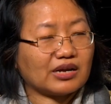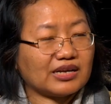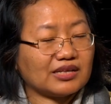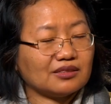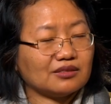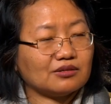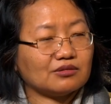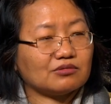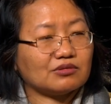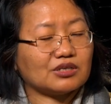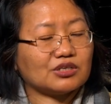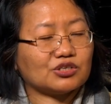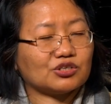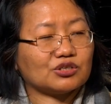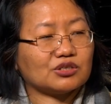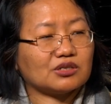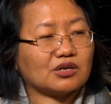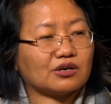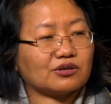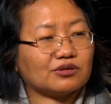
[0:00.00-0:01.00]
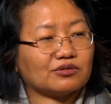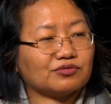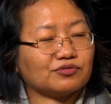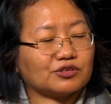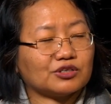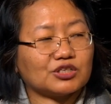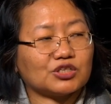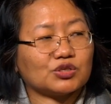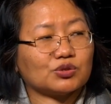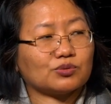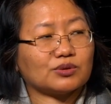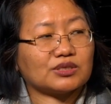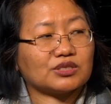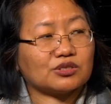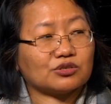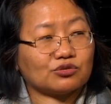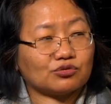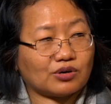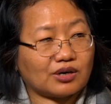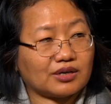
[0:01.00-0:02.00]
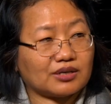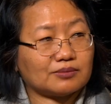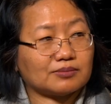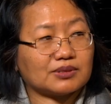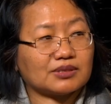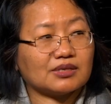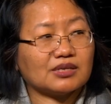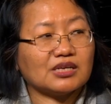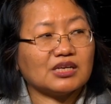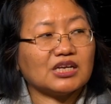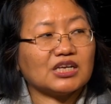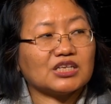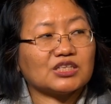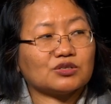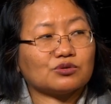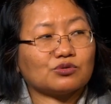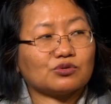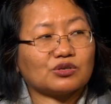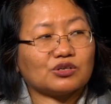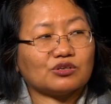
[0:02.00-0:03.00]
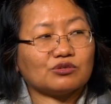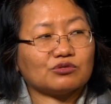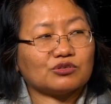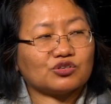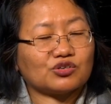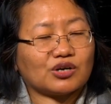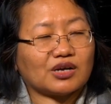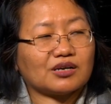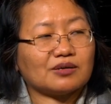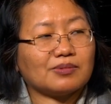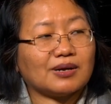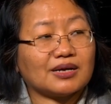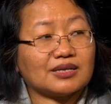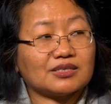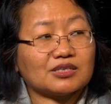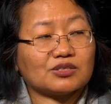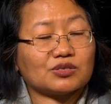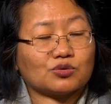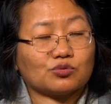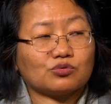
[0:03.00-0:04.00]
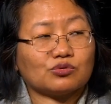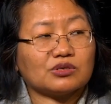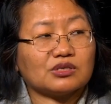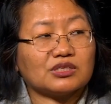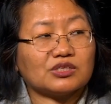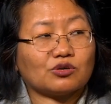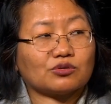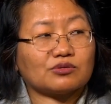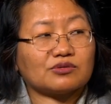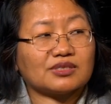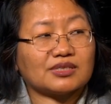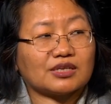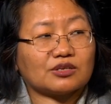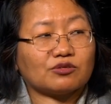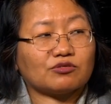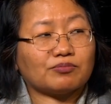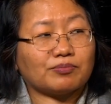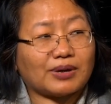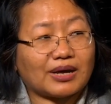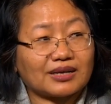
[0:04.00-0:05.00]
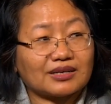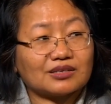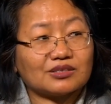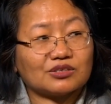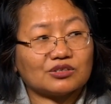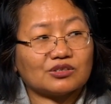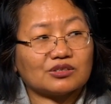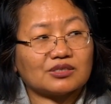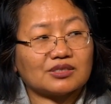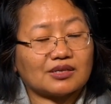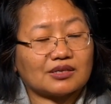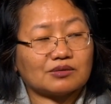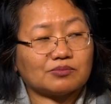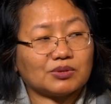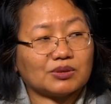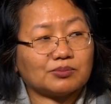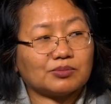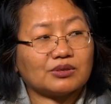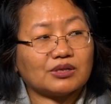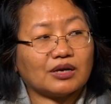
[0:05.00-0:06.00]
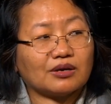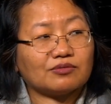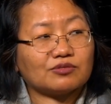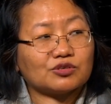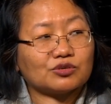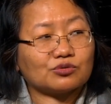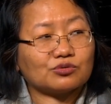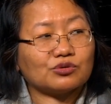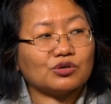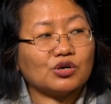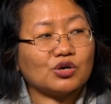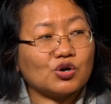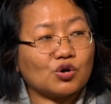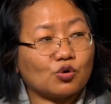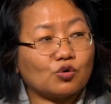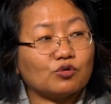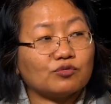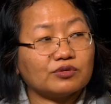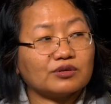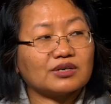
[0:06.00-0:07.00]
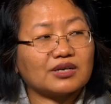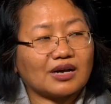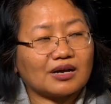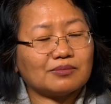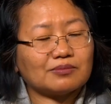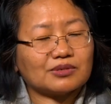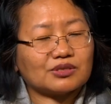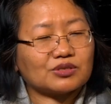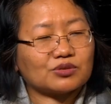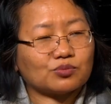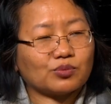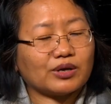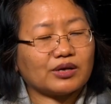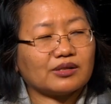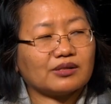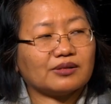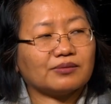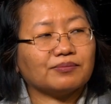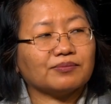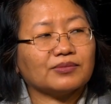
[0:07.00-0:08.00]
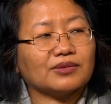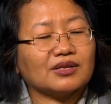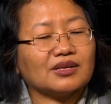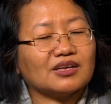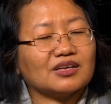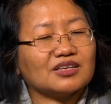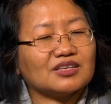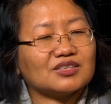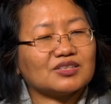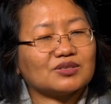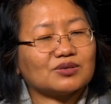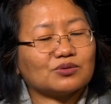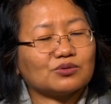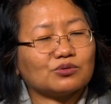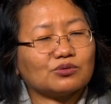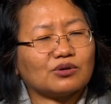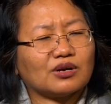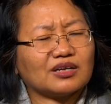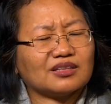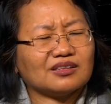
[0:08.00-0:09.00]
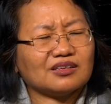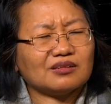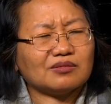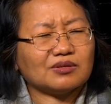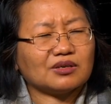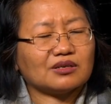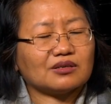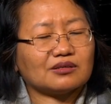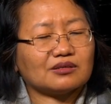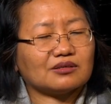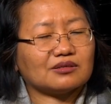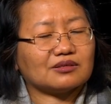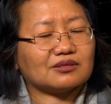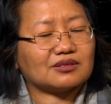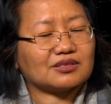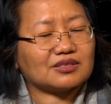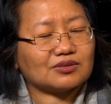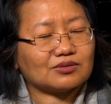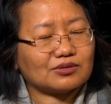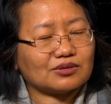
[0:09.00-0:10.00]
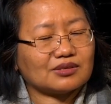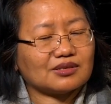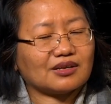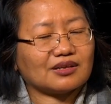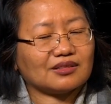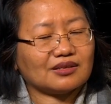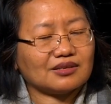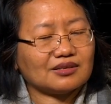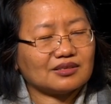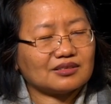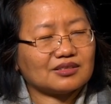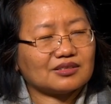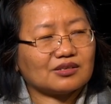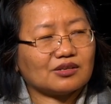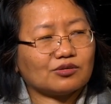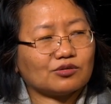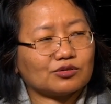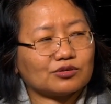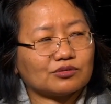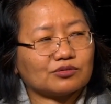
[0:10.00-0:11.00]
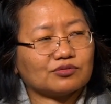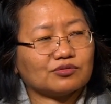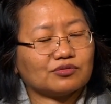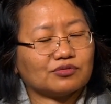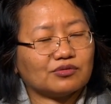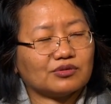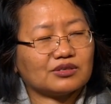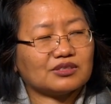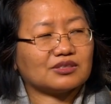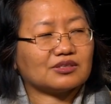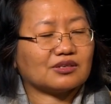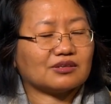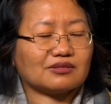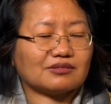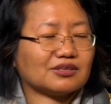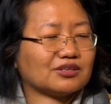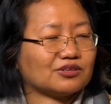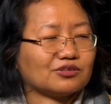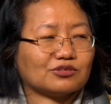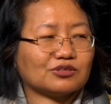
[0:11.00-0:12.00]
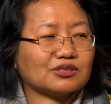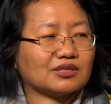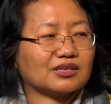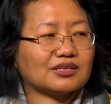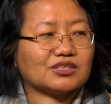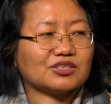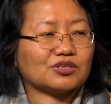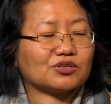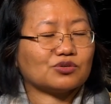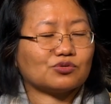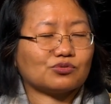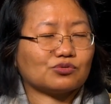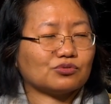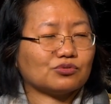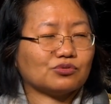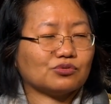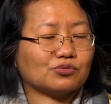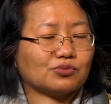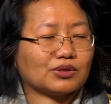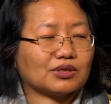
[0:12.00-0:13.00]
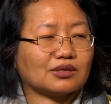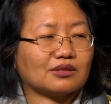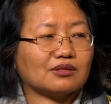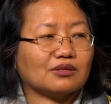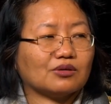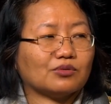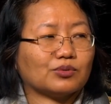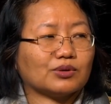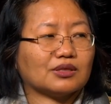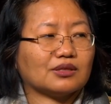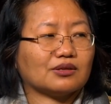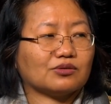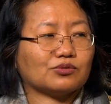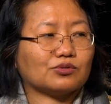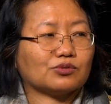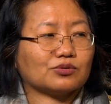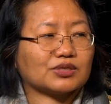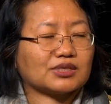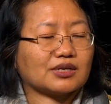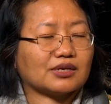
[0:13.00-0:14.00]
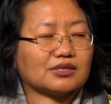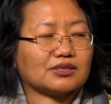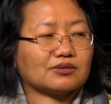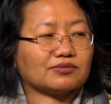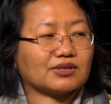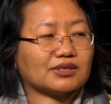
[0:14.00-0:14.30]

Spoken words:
in the region are referred to as tribes. So, you know, tribe has its own sort of set of baggages that people have to overcome as well. So I think it's a lot of, you know, things to do with those kinds of